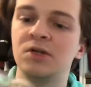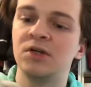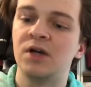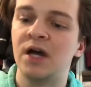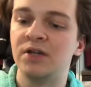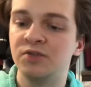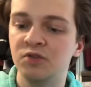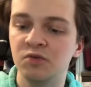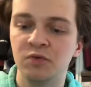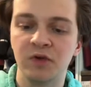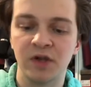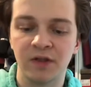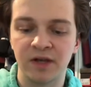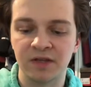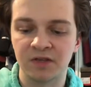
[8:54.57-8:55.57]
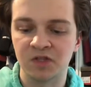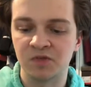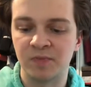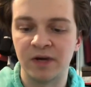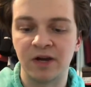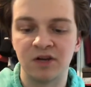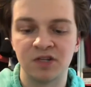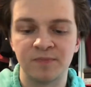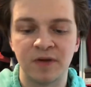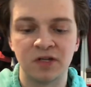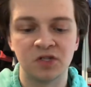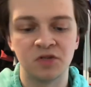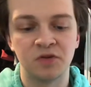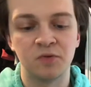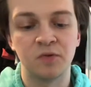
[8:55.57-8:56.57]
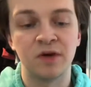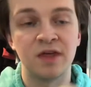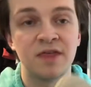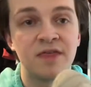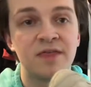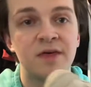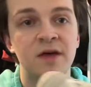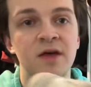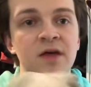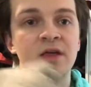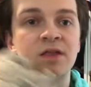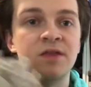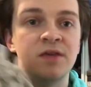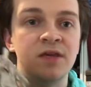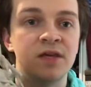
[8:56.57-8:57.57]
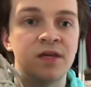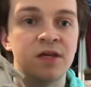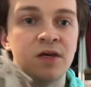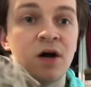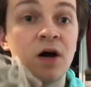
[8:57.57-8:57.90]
I do really like this pair, especially with the